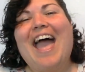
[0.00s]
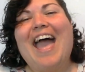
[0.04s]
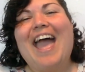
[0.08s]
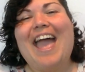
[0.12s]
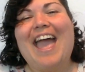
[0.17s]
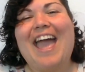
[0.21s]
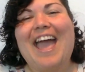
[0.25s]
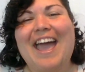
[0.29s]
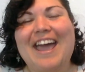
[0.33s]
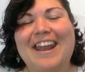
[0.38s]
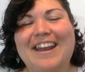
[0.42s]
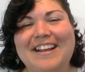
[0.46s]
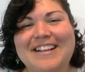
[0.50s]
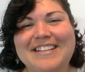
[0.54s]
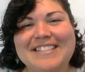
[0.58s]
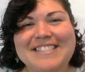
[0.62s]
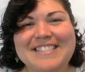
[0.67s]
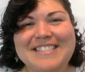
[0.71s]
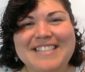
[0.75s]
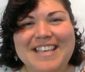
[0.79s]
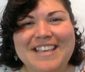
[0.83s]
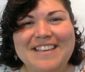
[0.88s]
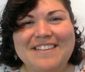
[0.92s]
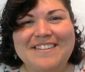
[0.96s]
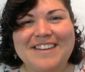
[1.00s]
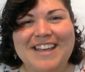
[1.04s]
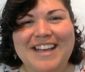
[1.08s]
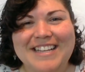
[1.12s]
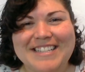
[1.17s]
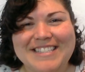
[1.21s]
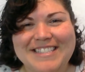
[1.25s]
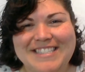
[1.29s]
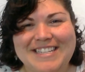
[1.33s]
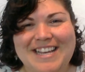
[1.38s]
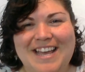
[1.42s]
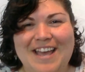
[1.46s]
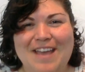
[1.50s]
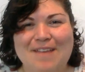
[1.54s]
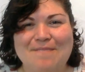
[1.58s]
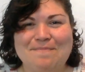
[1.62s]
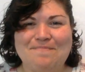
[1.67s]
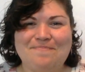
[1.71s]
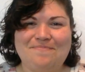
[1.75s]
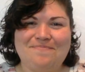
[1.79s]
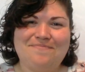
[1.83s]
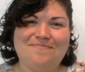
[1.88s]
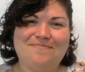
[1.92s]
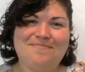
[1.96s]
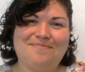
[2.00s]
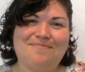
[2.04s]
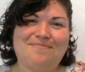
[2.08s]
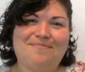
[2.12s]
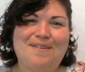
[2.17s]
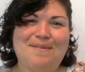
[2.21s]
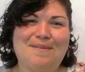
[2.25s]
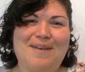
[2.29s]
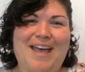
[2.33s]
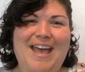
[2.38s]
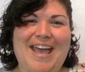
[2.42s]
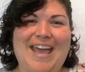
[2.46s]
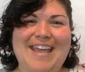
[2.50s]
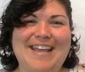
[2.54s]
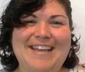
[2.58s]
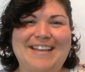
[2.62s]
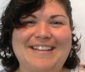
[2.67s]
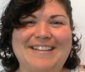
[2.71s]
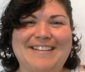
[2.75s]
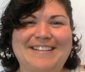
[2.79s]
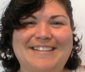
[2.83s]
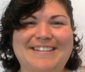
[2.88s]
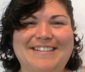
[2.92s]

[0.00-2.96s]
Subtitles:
And I'll see you next time. Bye-bye.